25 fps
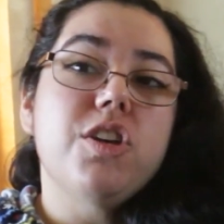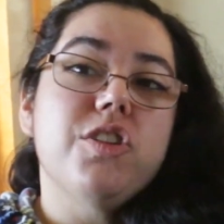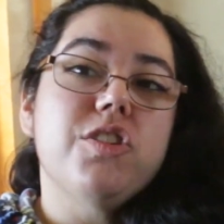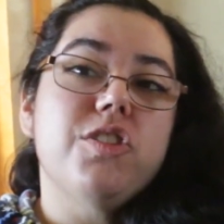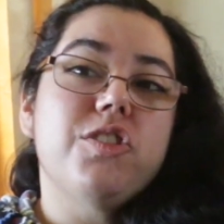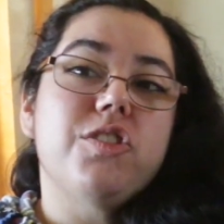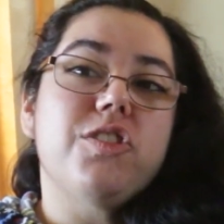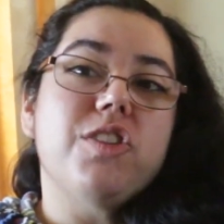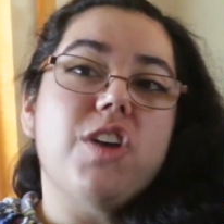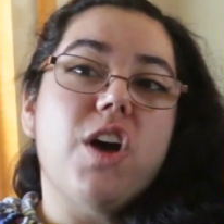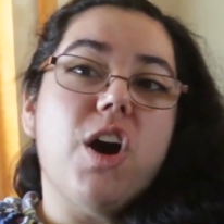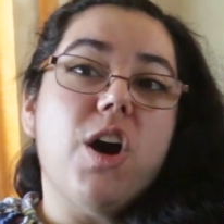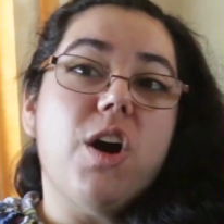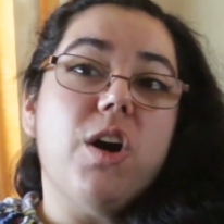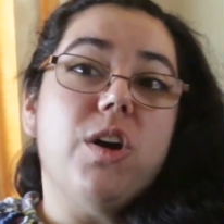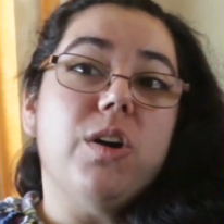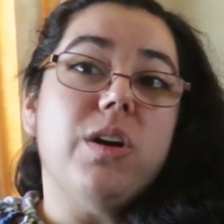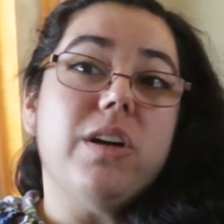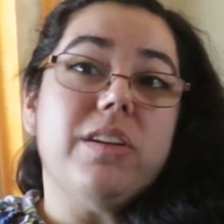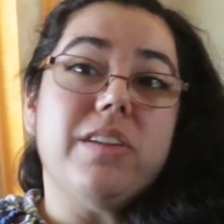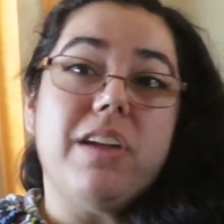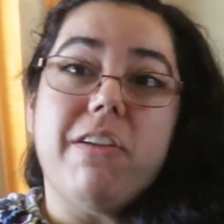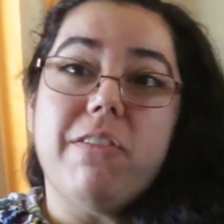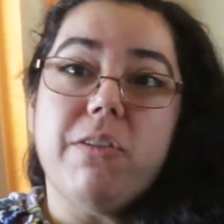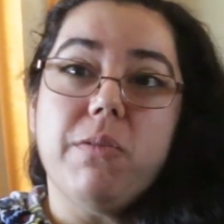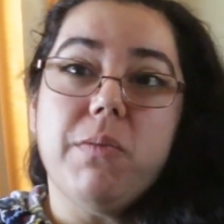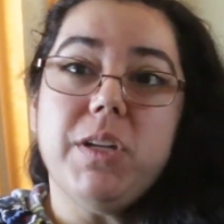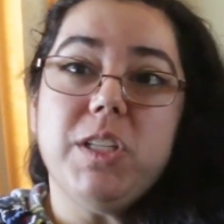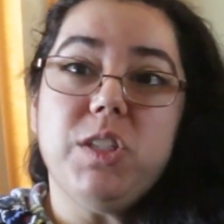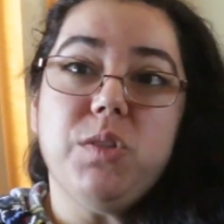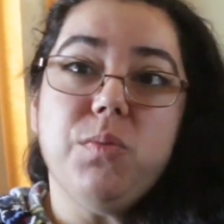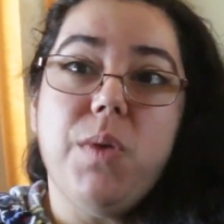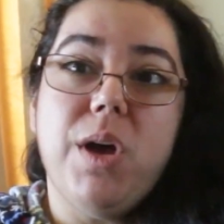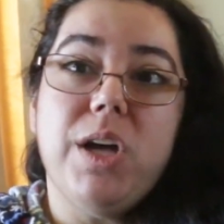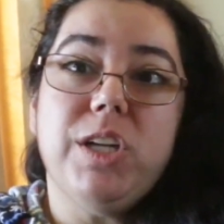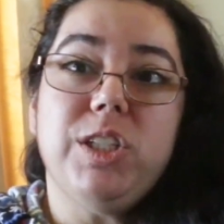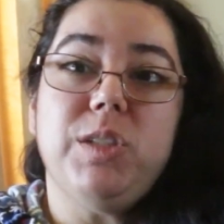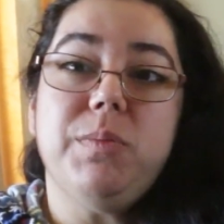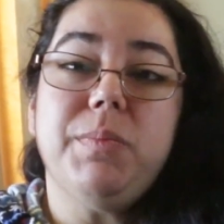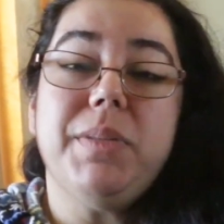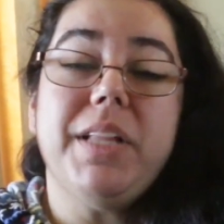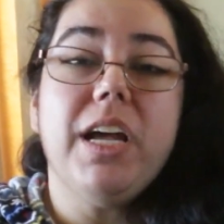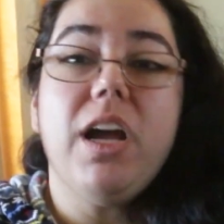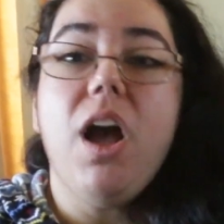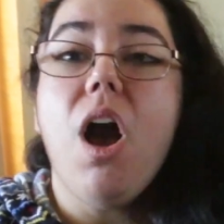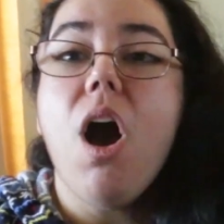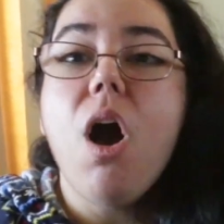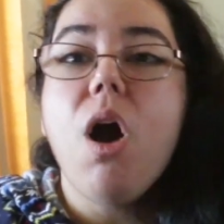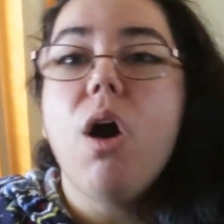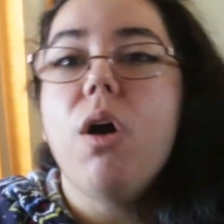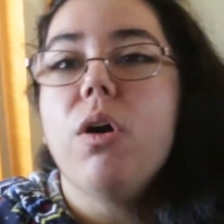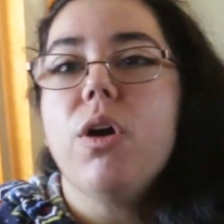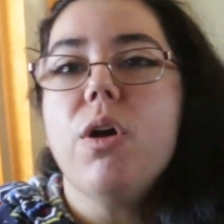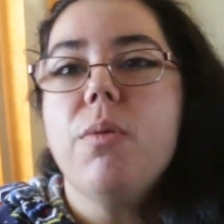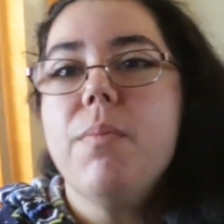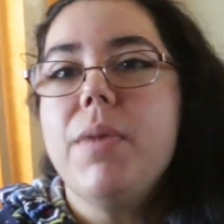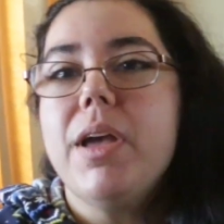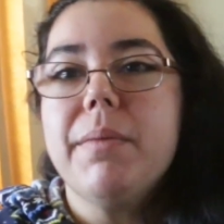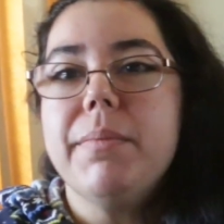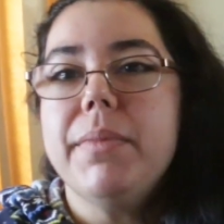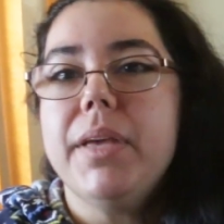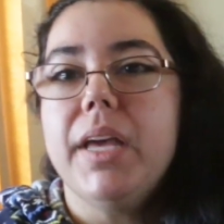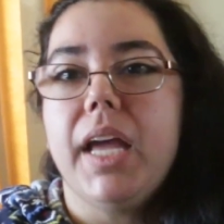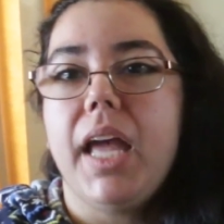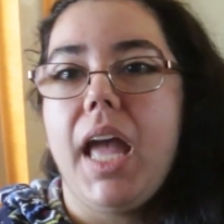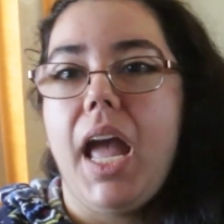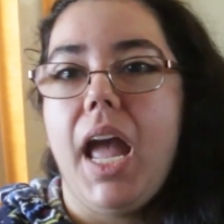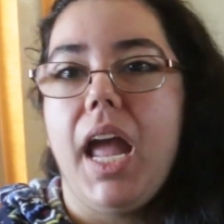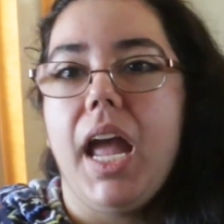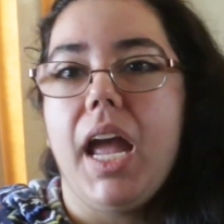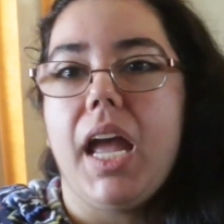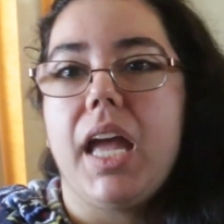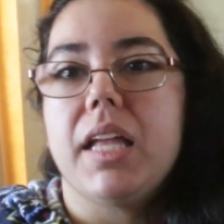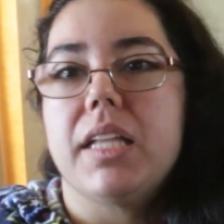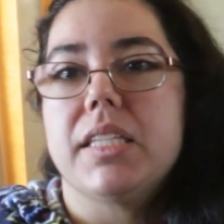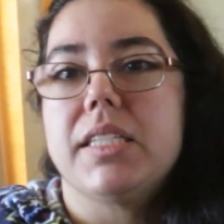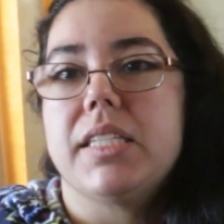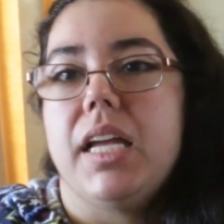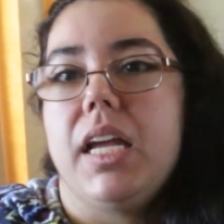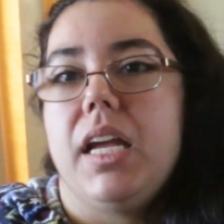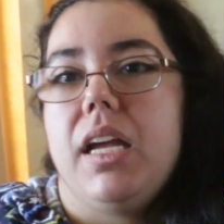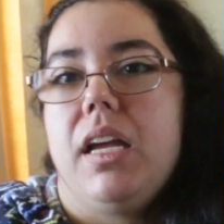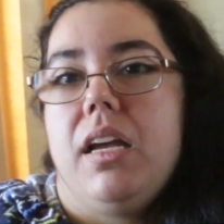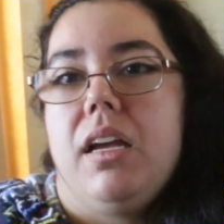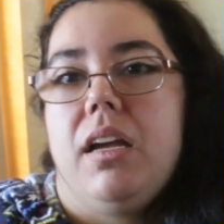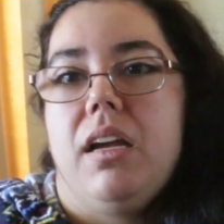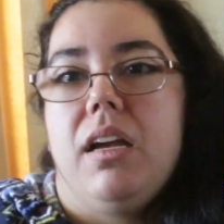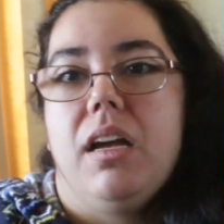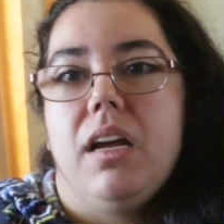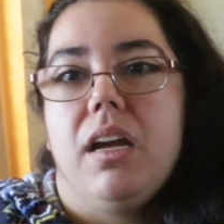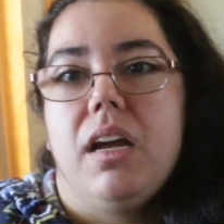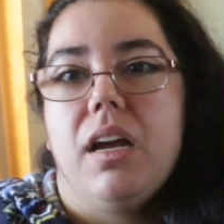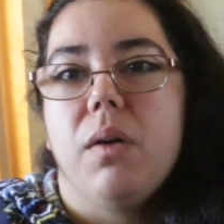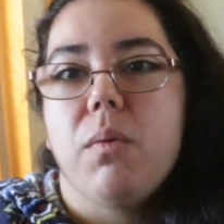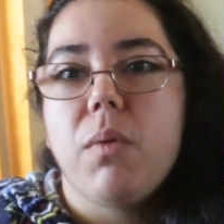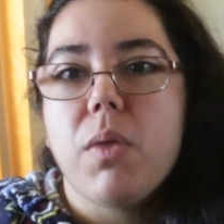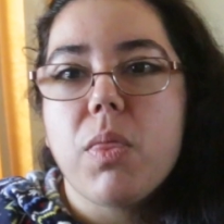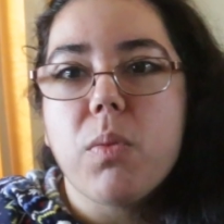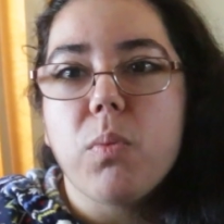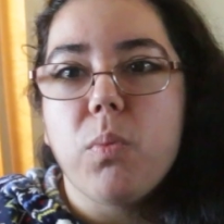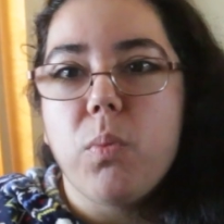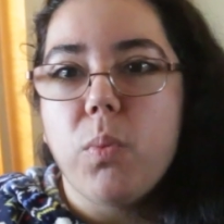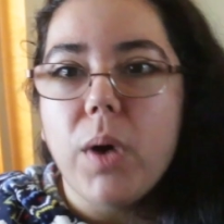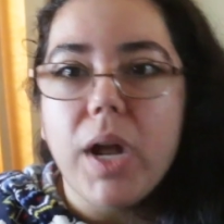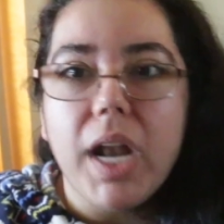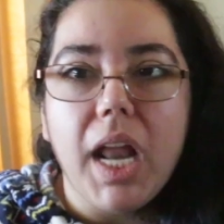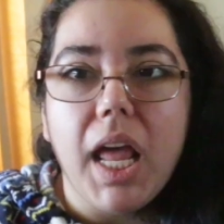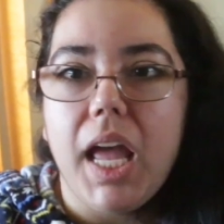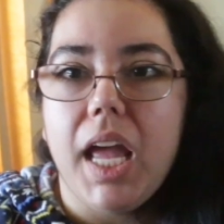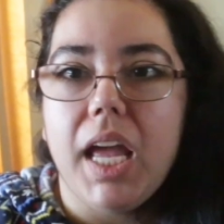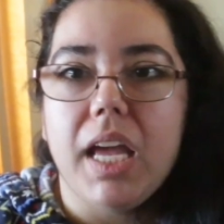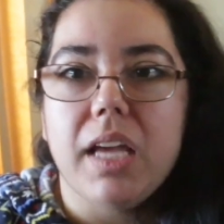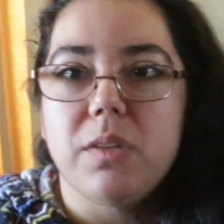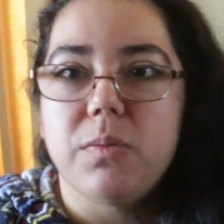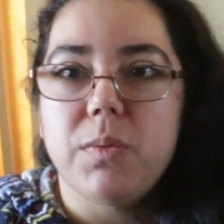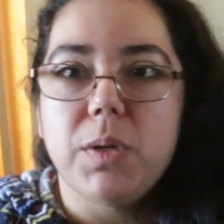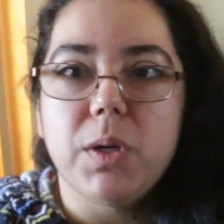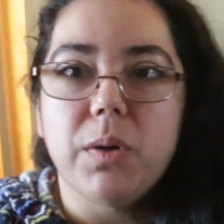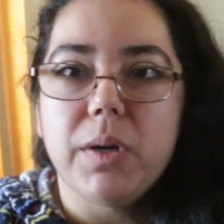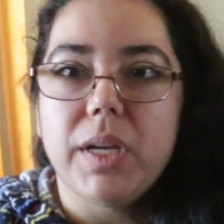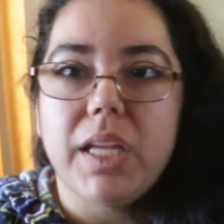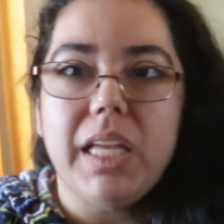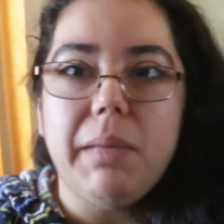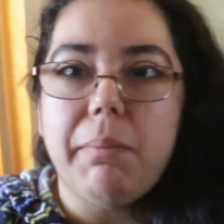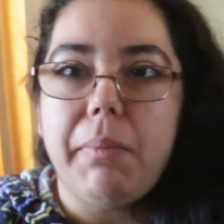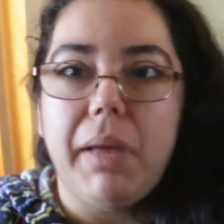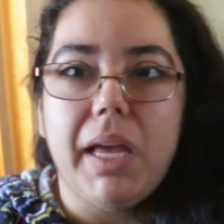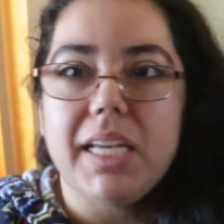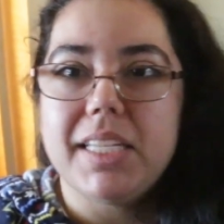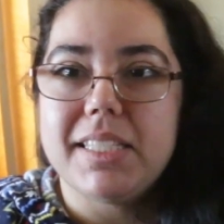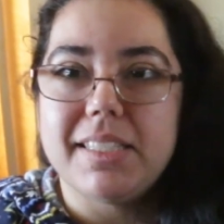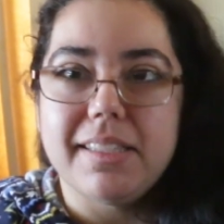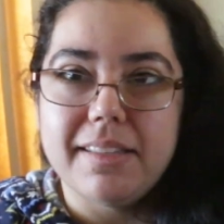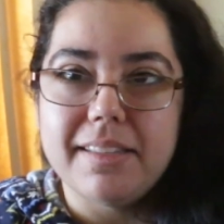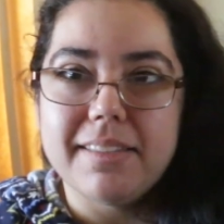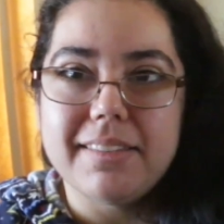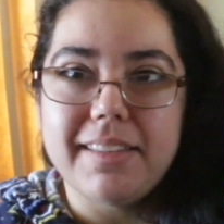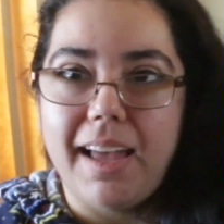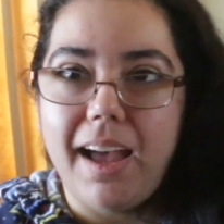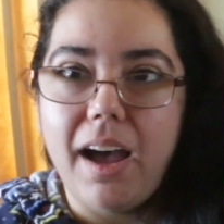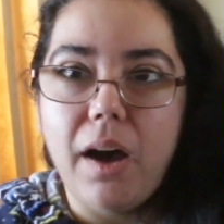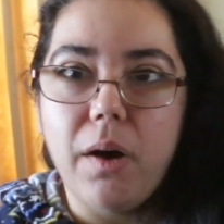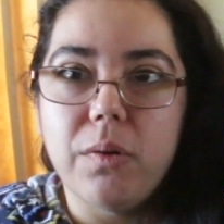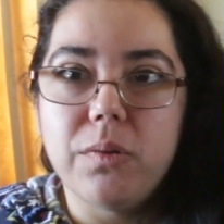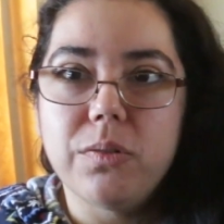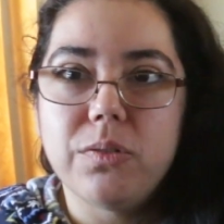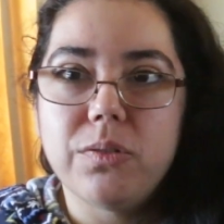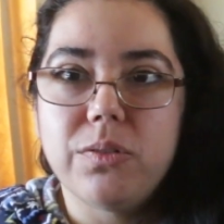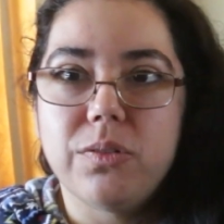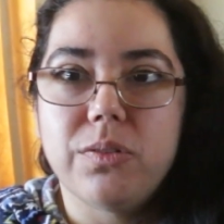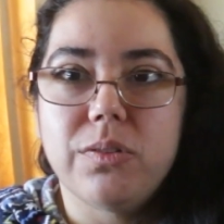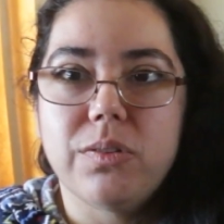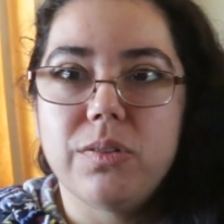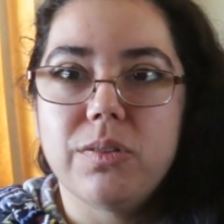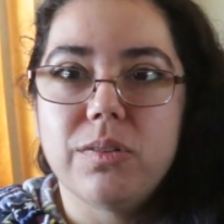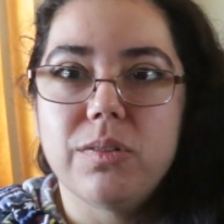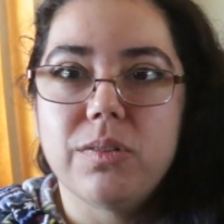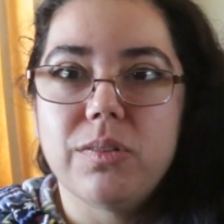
So every once in a while she'd be like, oh, go make me a cake. And it's like, with what eggs? We don't keep eggs in this house.